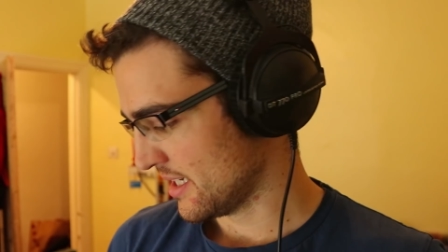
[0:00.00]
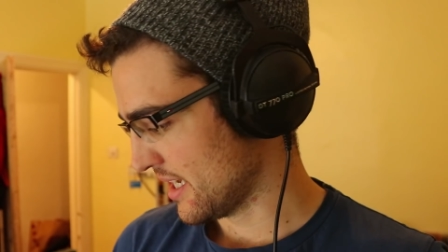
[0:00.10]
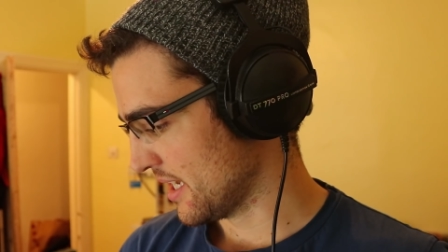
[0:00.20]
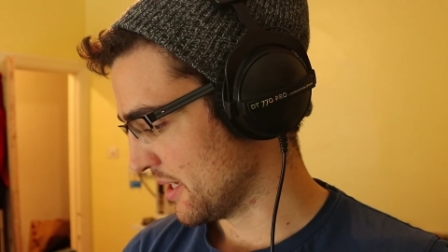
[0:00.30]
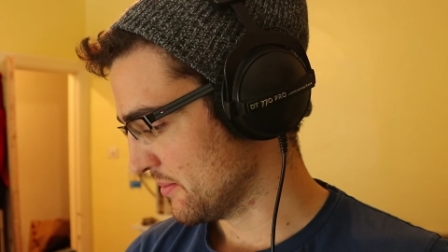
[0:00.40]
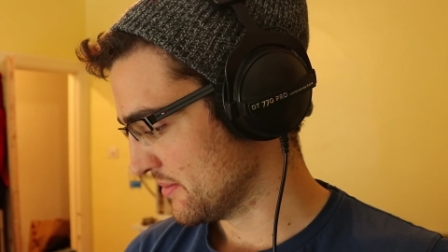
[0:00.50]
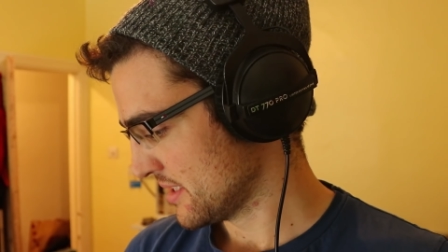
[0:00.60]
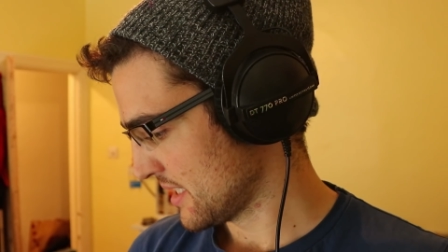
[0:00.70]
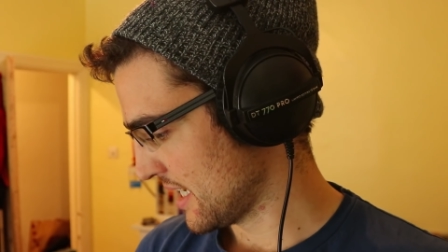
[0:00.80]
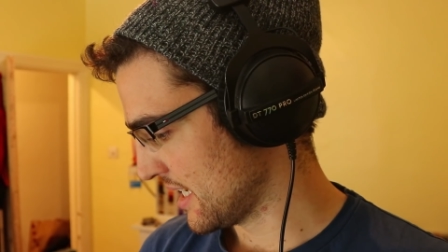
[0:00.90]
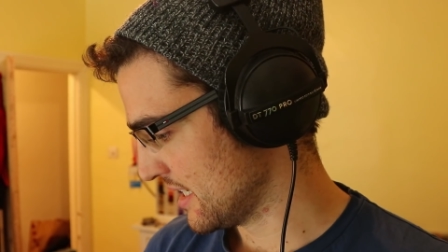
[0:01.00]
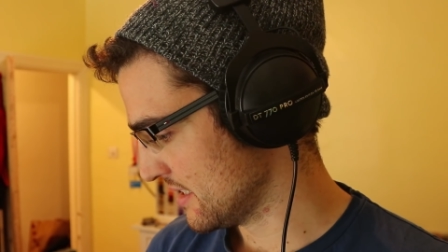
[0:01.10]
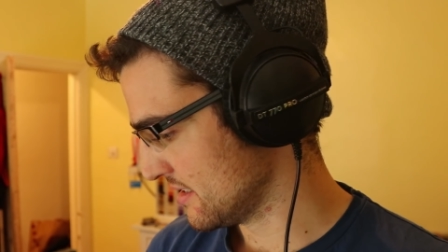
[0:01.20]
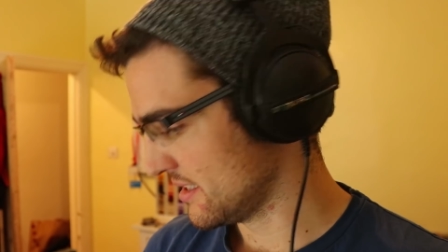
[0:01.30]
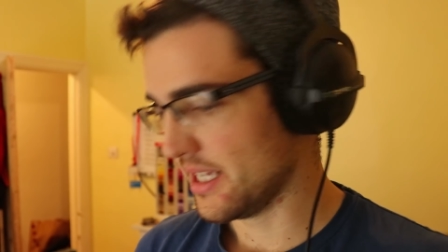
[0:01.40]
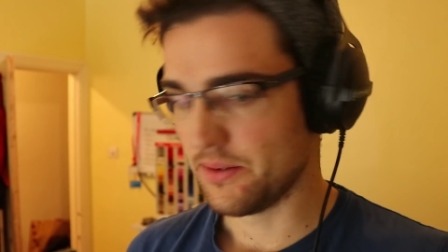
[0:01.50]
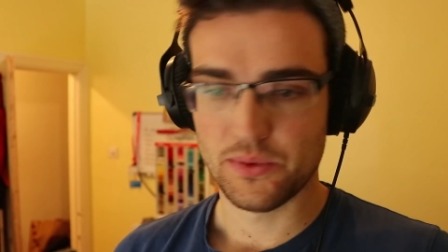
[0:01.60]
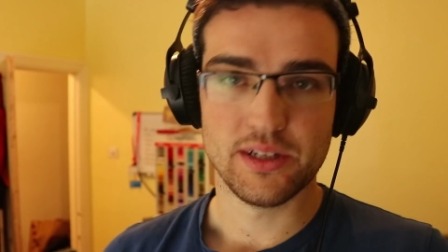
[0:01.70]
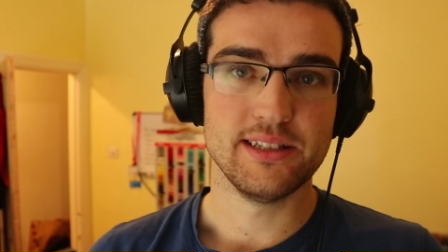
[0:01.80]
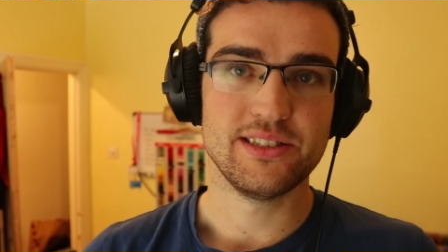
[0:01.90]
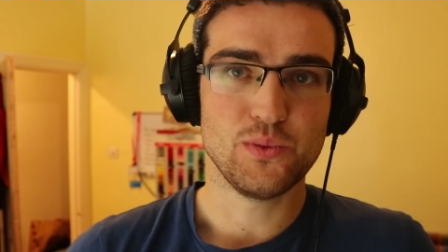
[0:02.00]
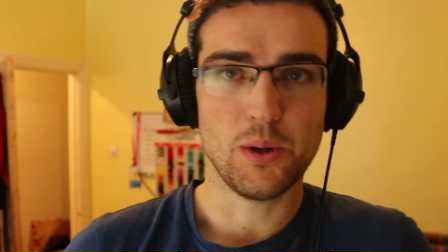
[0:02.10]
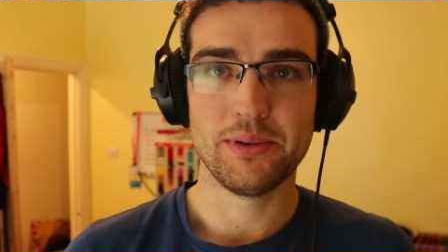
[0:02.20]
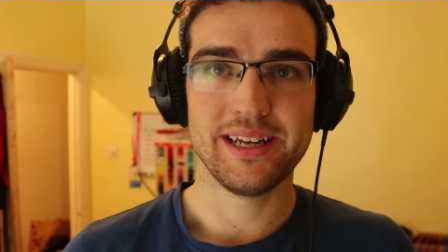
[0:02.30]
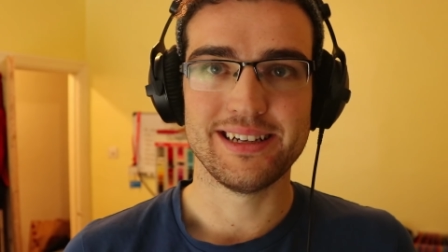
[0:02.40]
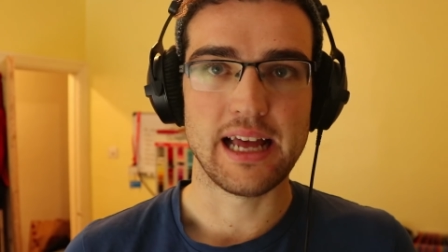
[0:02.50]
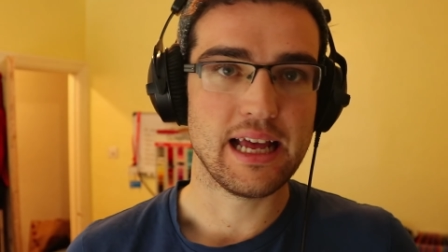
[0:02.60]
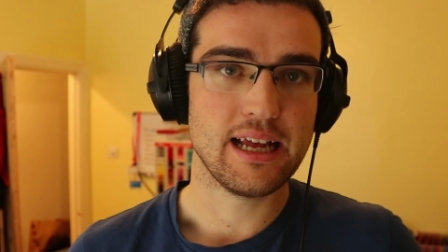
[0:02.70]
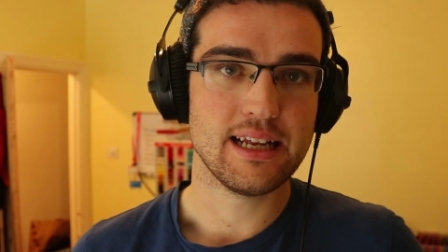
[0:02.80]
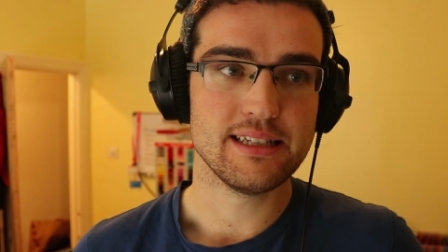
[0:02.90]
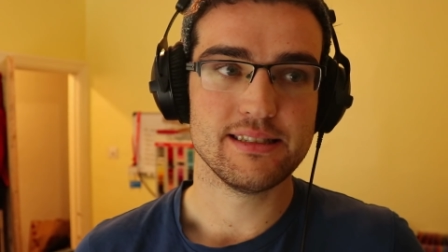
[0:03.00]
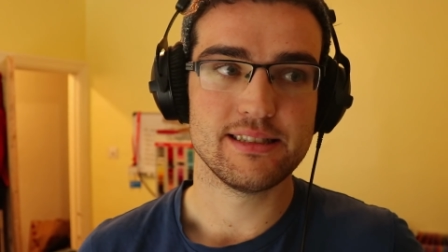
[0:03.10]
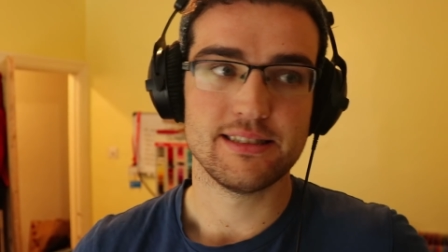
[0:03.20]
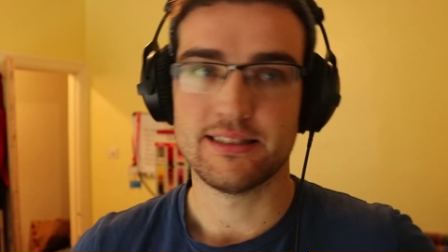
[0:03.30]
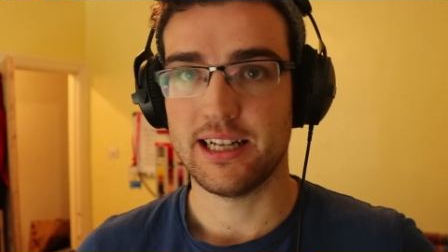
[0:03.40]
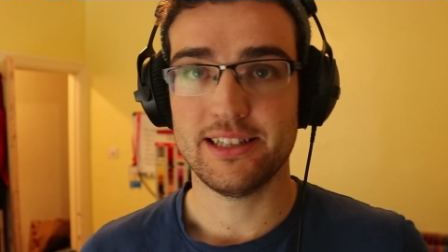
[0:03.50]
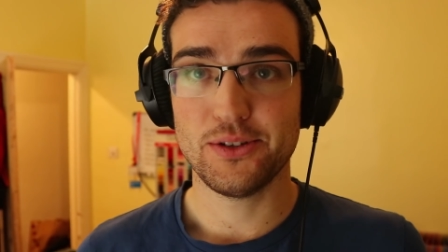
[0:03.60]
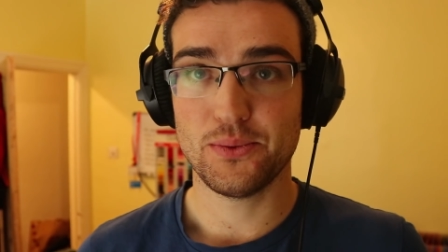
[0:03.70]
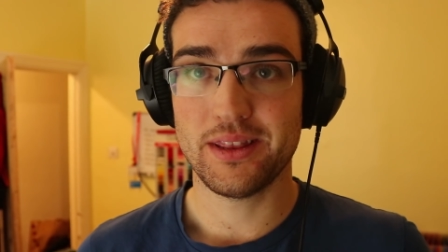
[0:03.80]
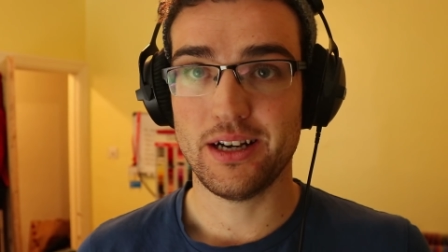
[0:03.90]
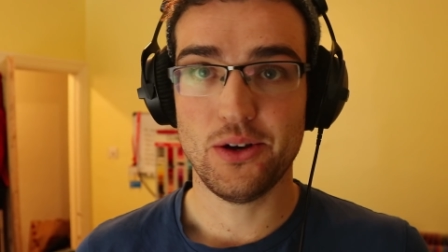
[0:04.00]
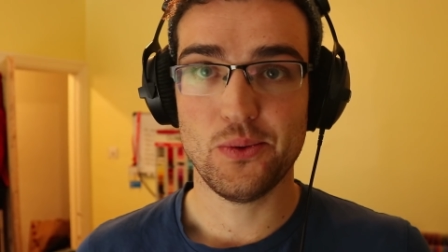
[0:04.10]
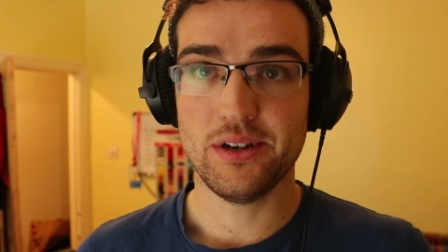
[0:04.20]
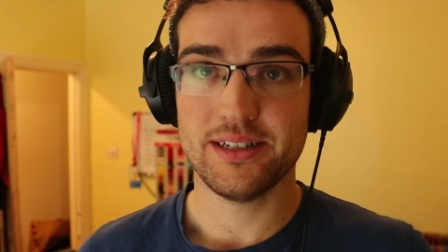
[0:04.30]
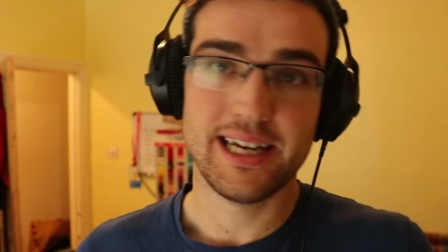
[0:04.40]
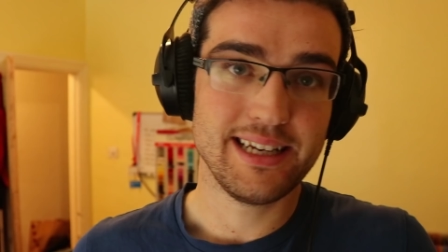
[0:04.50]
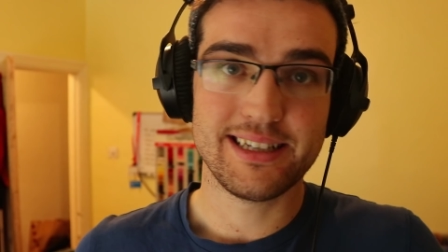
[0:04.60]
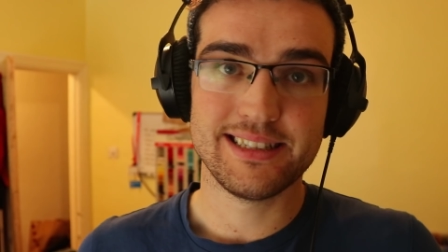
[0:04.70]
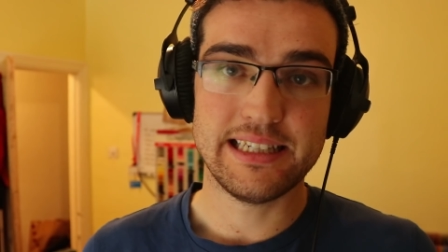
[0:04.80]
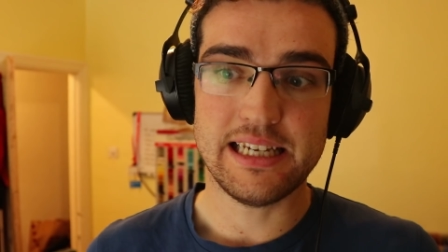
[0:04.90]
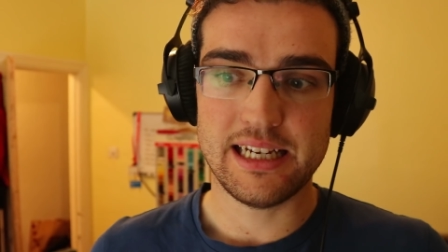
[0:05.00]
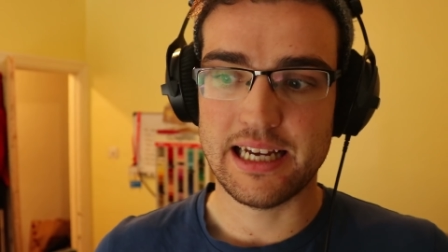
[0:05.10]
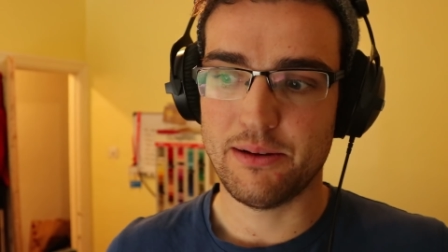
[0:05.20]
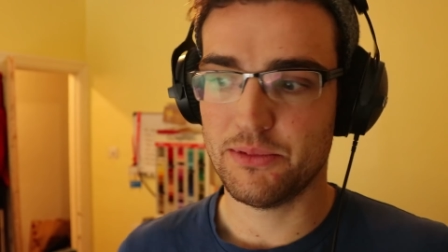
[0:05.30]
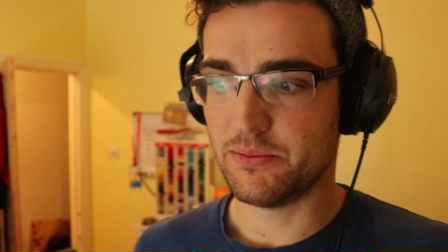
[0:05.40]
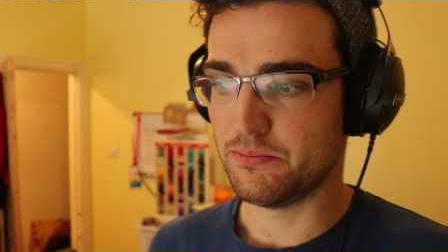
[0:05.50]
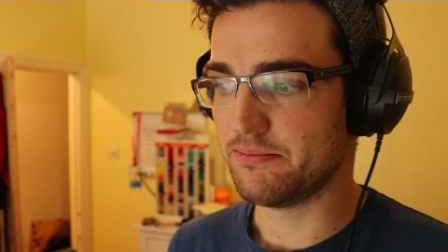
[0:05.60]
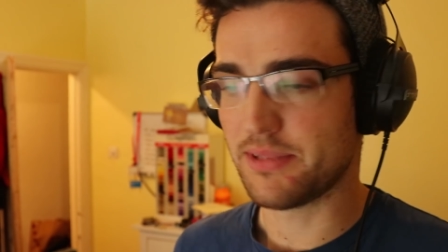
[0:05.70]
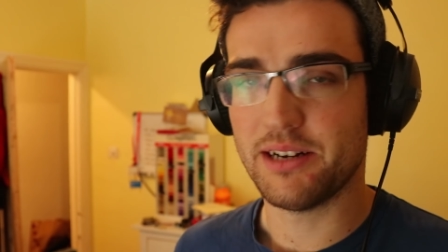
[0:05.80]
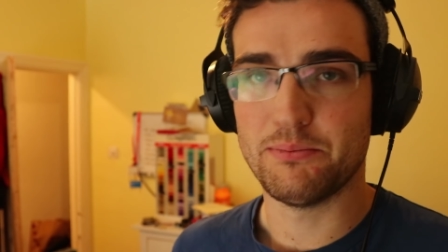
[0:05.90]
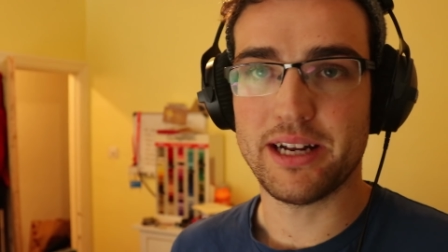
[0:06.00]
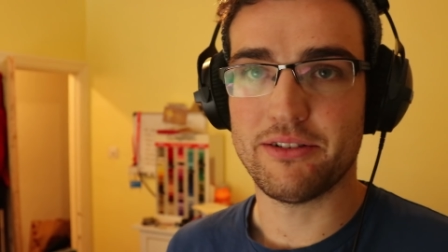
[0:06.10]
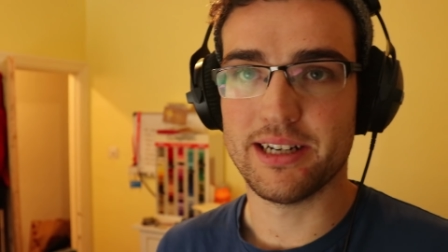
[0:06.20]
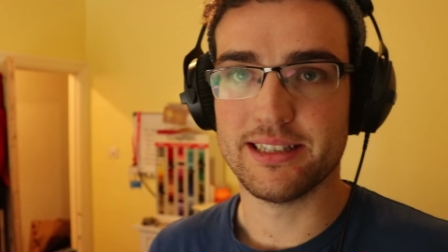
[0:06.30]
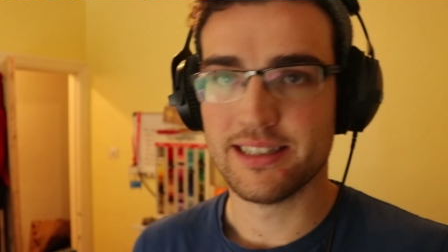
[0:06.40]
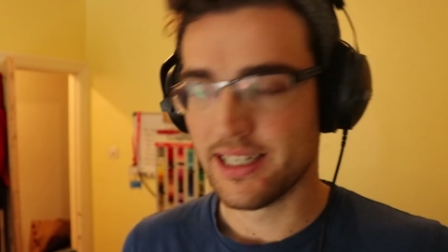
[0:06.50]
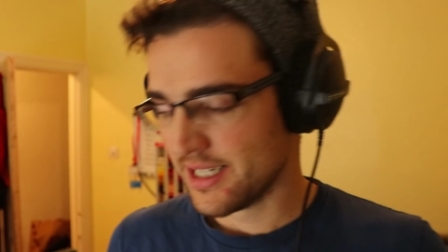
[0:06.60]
and then we'll swap it, and I'll do it with the long one, and you can see how much kind of better it is.